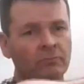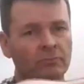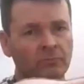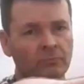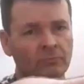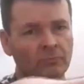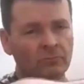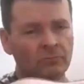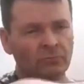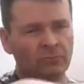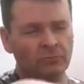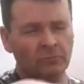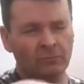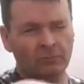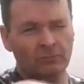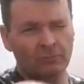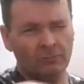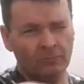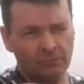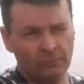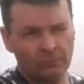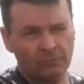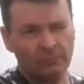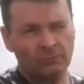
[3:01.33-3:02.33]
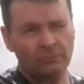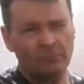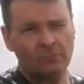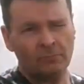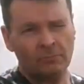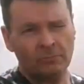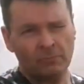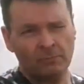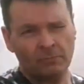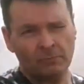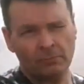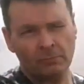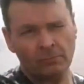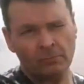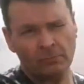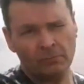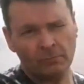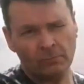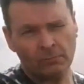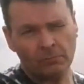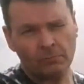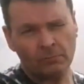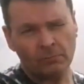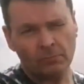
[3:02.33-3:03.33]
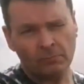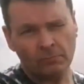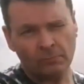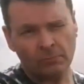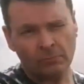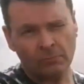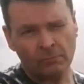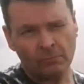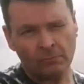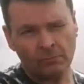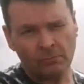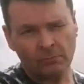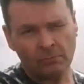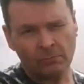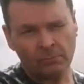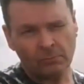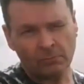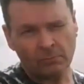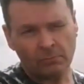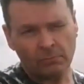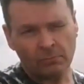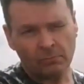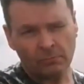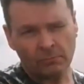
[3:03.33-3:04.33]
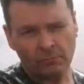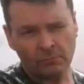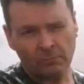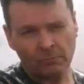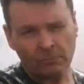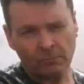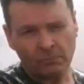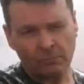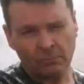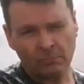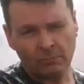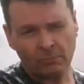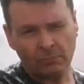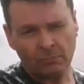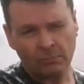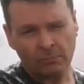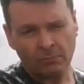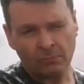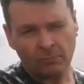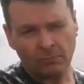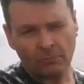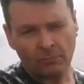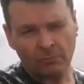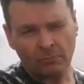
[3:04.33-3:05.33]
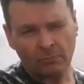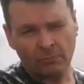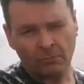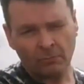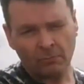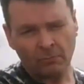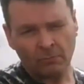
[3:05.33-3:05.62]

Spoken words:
(no one is talking)